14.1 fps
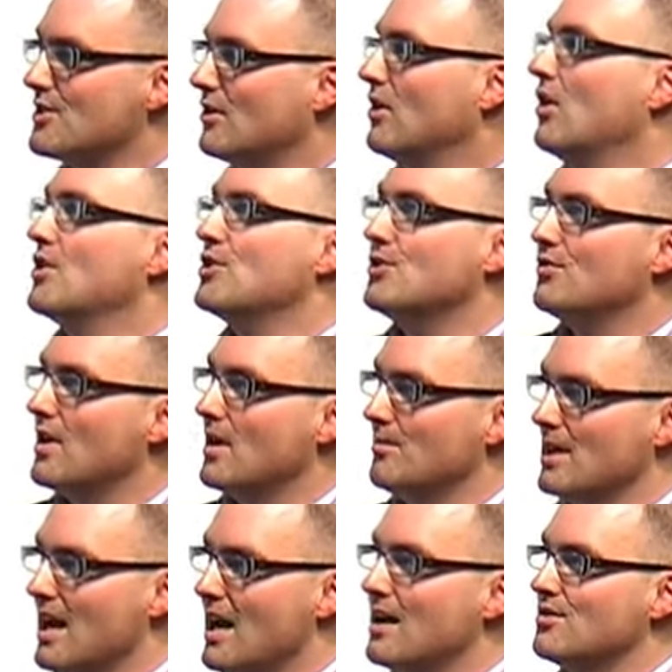they're larger
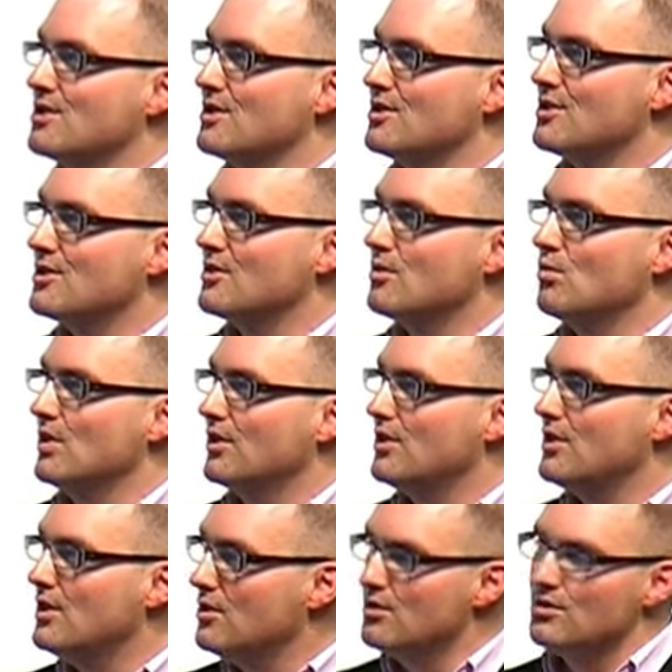family houses with
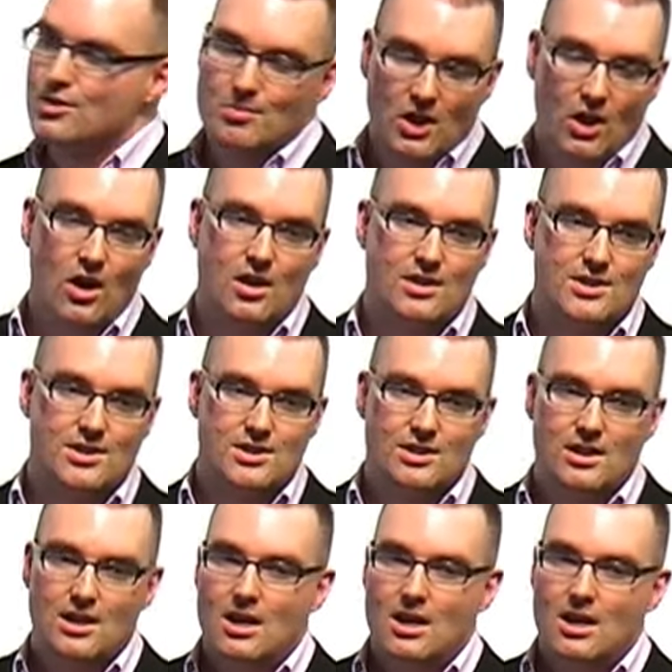huge plots.